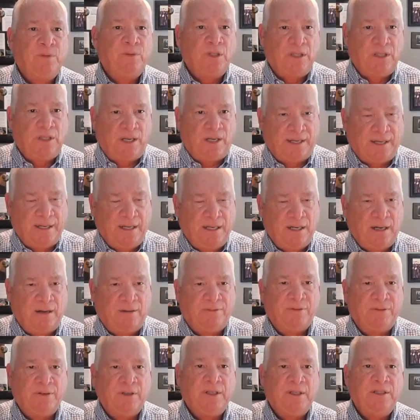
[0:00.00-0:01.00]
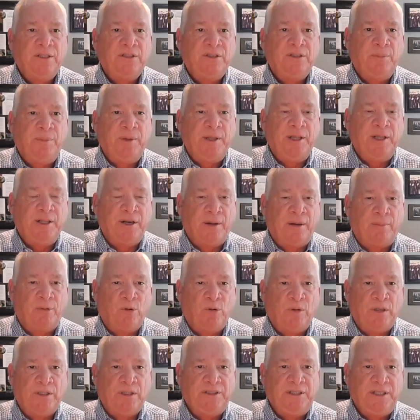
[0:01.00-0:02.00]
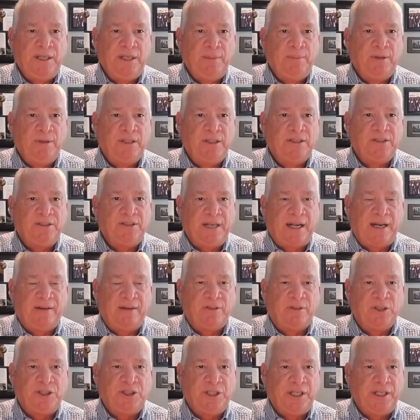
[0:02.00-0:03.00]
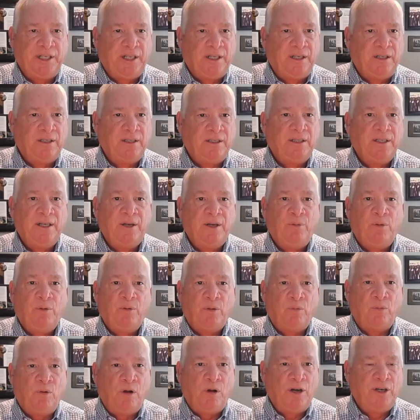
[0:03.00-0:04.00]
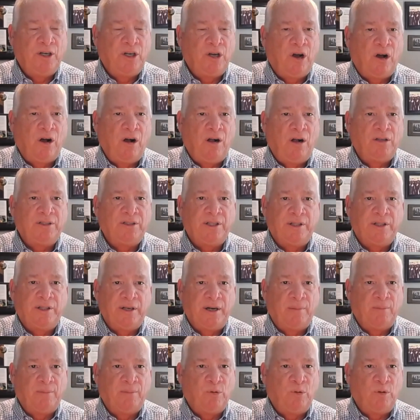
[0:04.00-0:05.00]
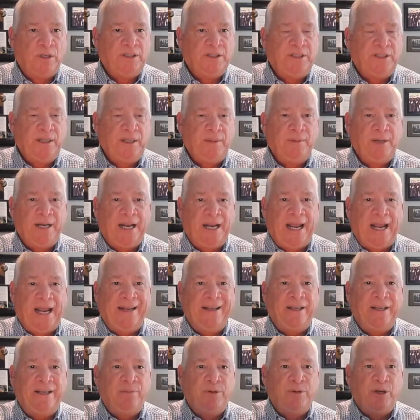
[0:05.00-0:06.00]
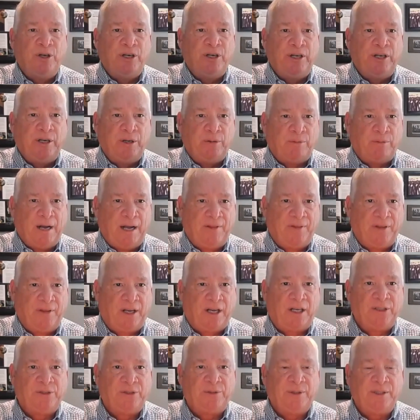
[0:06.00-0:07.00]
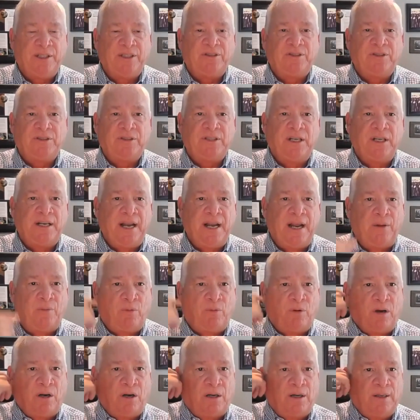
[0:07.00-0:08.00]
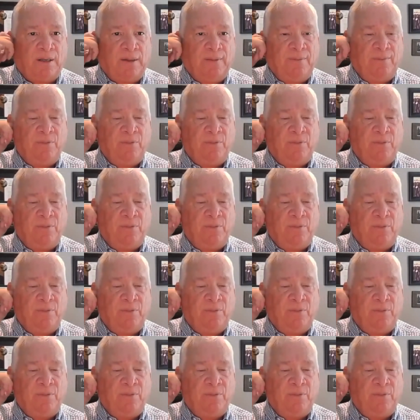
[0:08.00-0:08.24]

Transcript: lucky enough to be the number one team in the state of virginia we're one call to the number one team in any community around the country this is a network